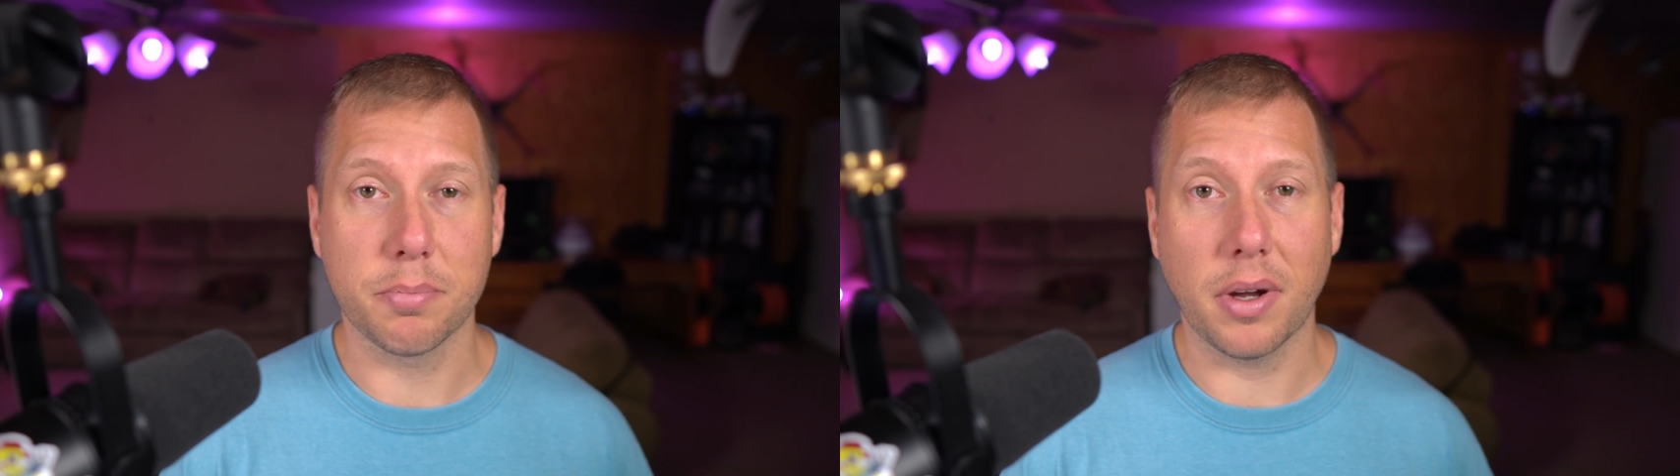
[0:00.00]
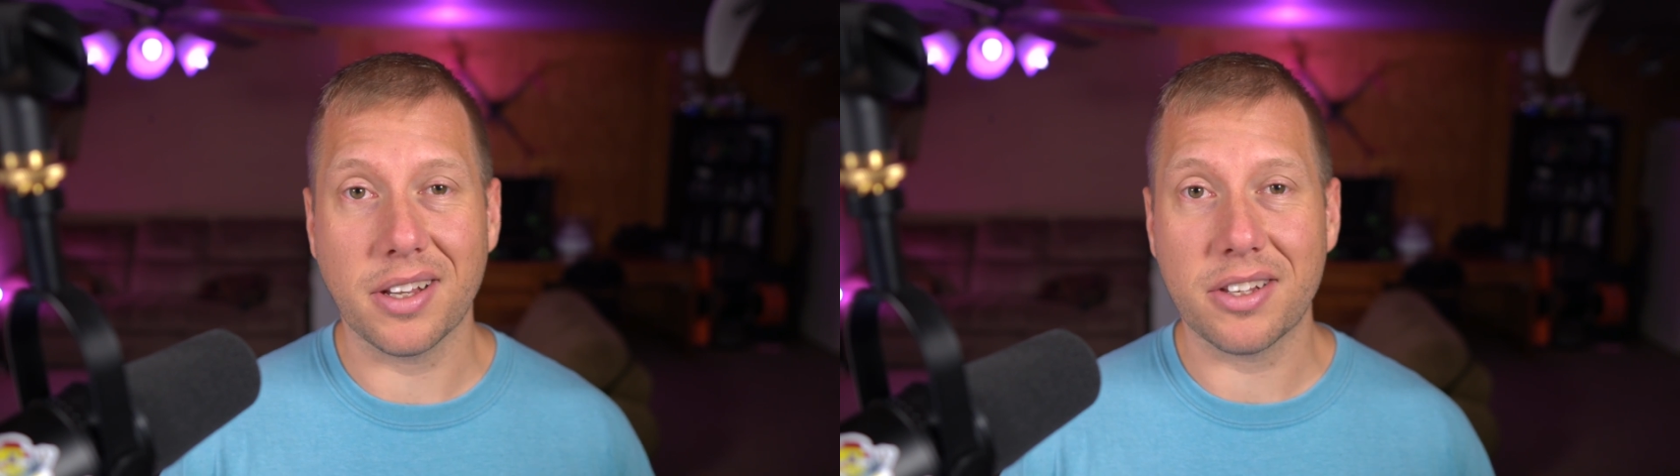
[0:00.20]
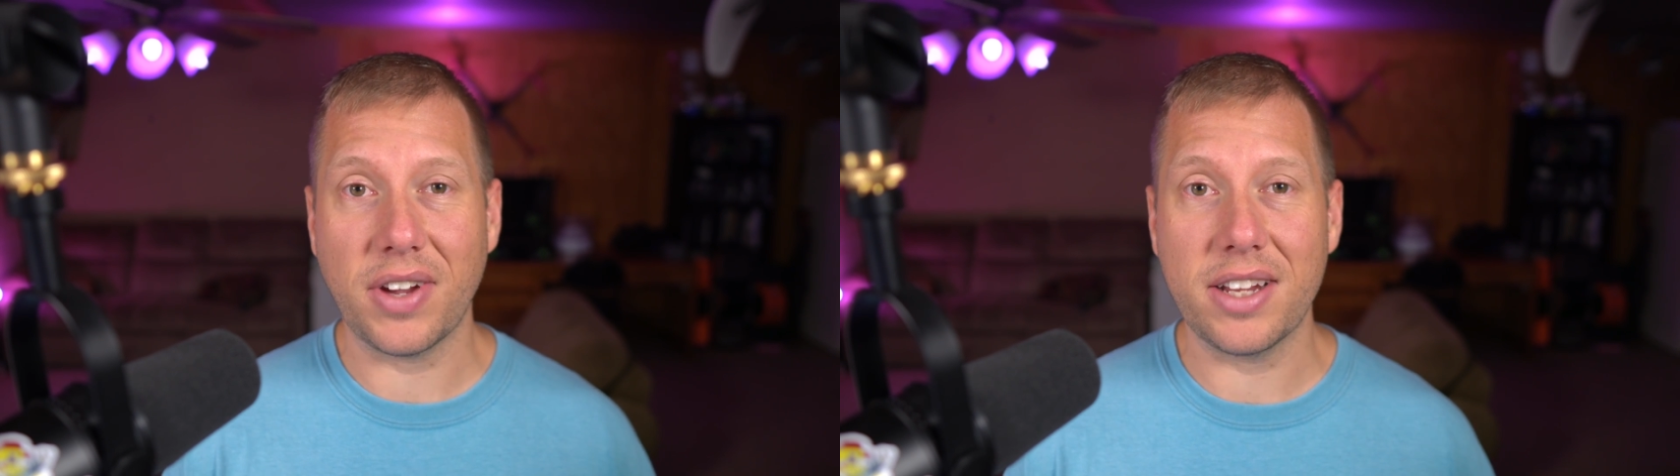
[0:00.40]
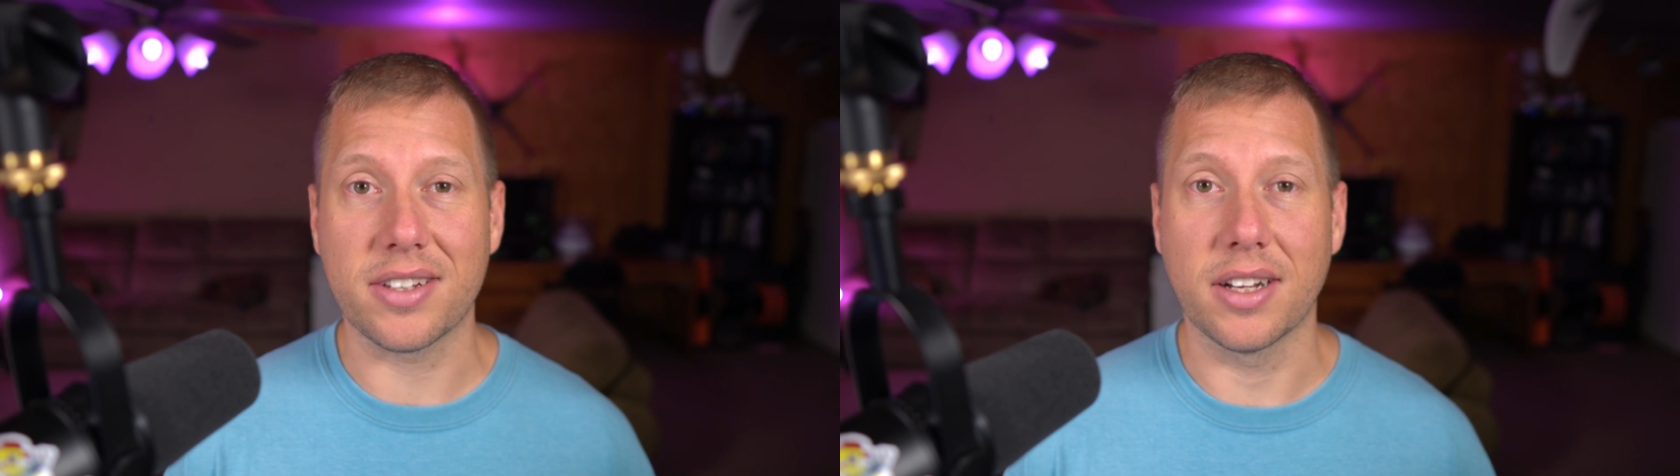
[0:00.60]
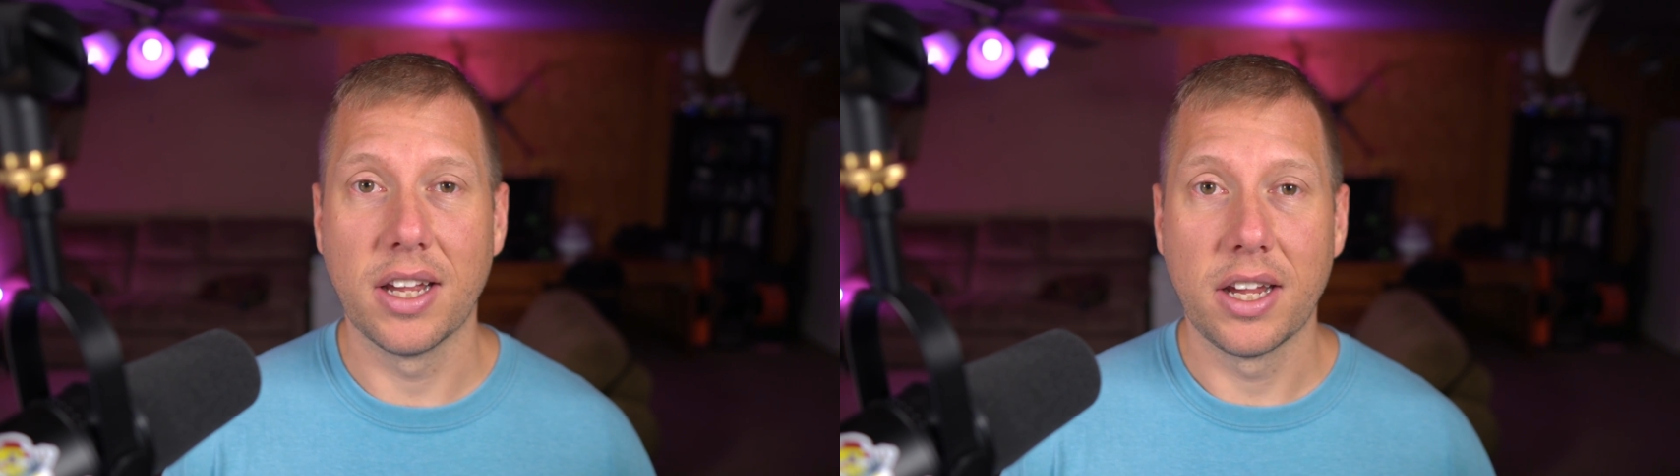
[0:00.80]
But let's face
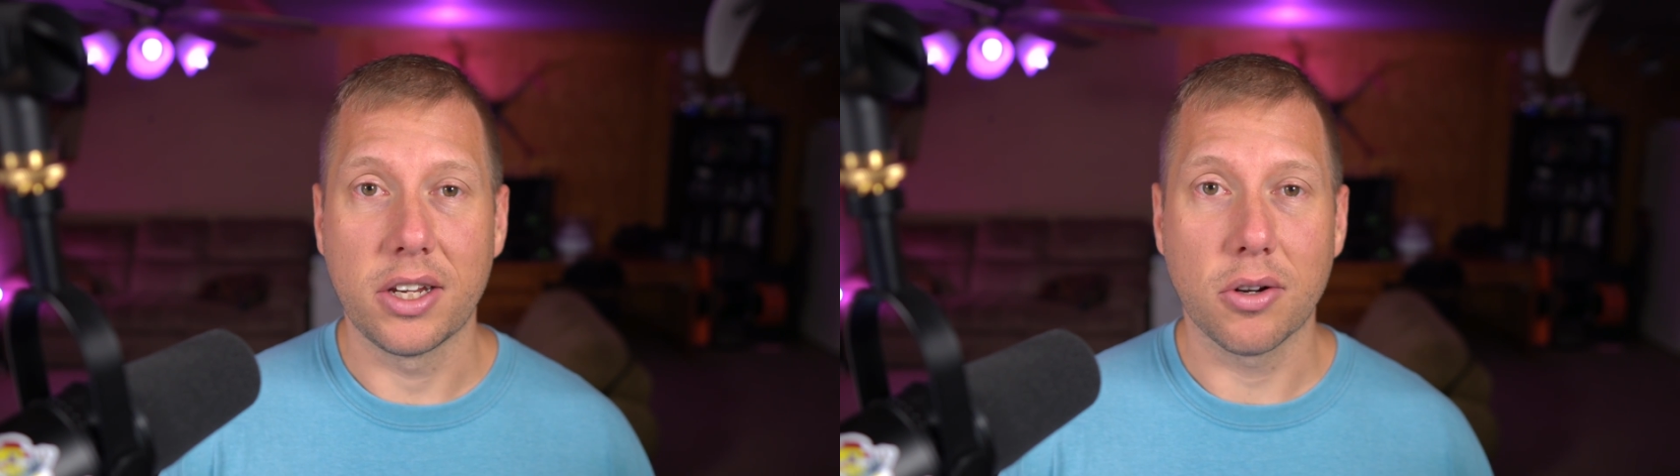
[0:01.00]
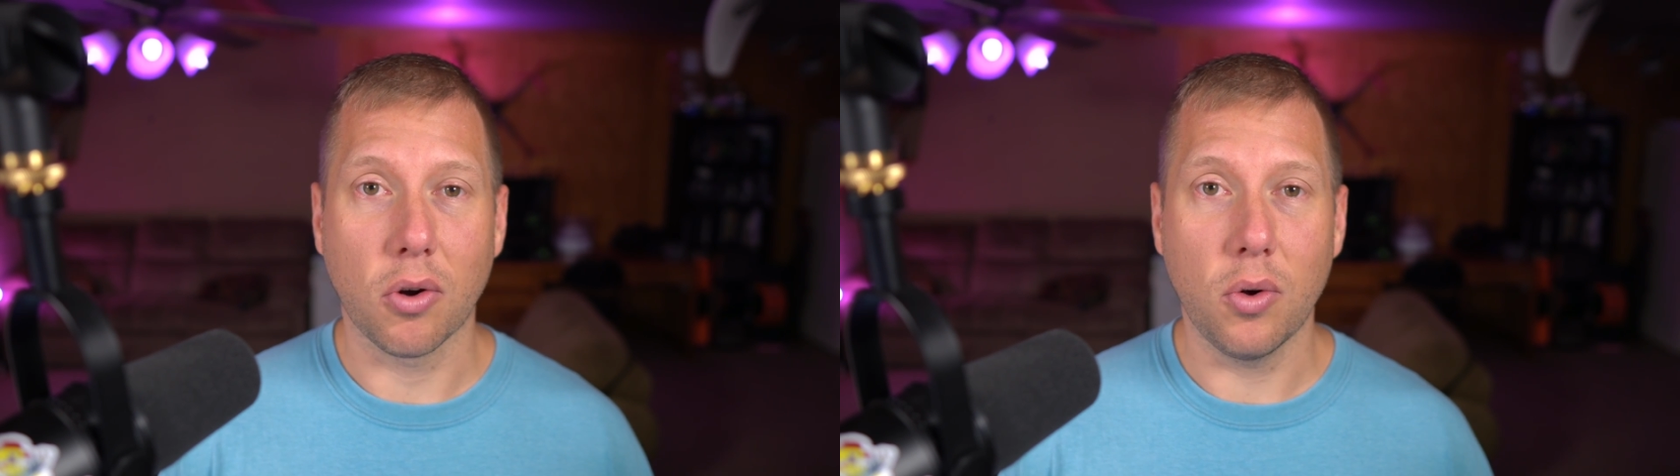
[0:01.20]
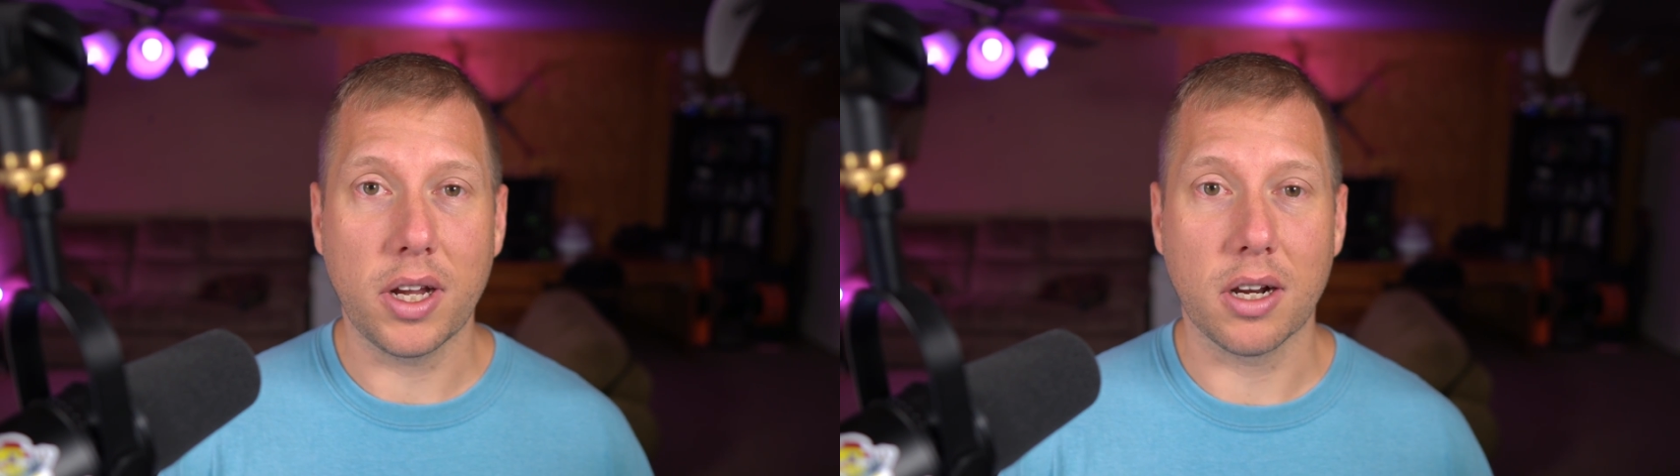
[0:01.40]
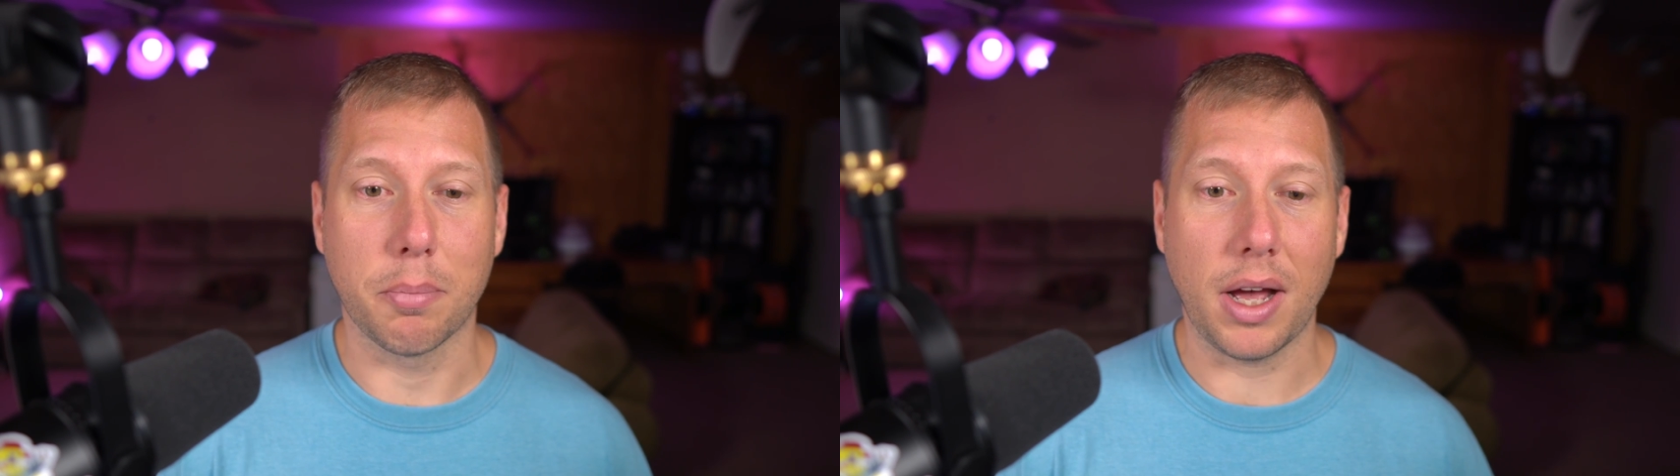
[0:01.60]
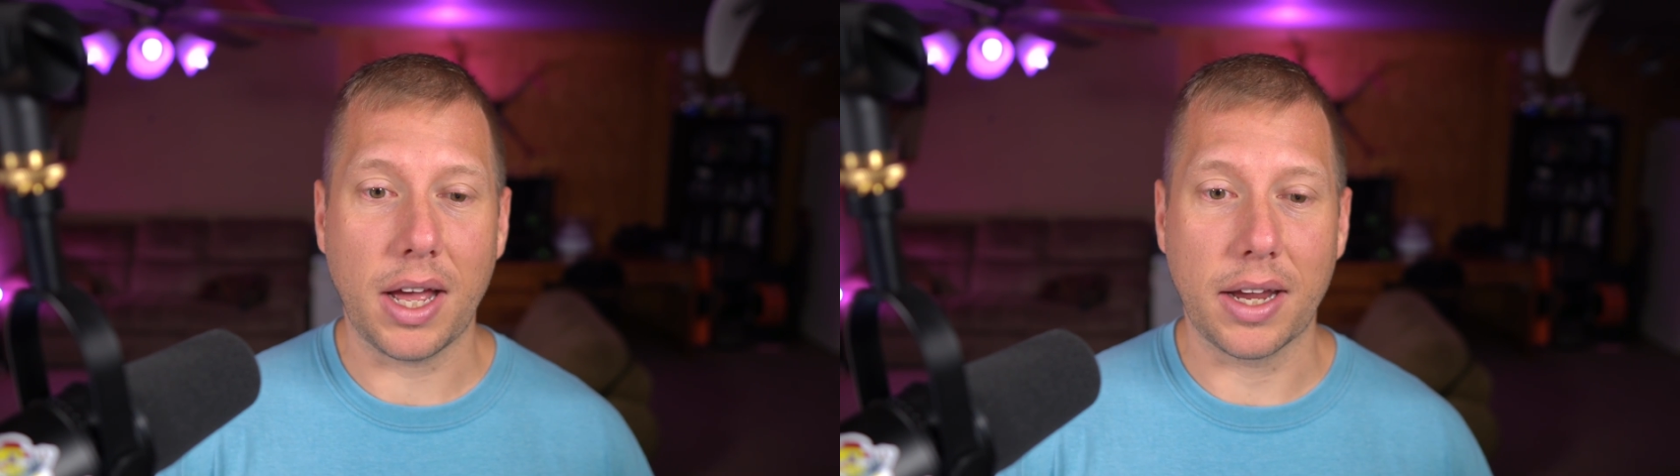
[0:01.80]
it, you're only going to
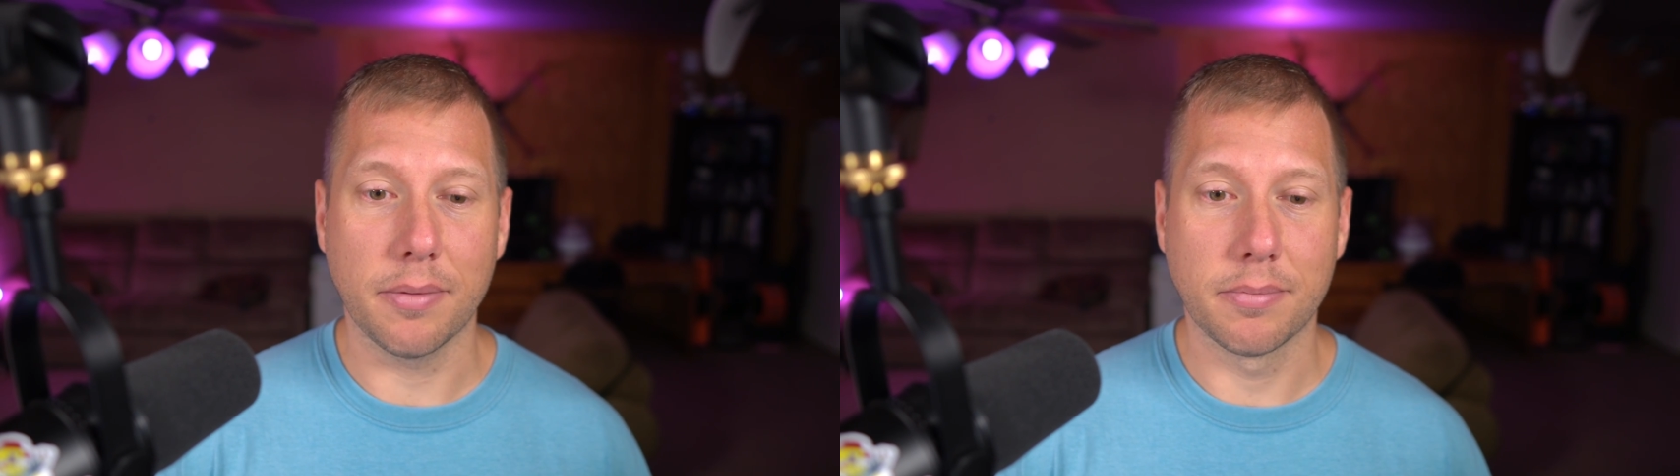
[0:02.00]
buy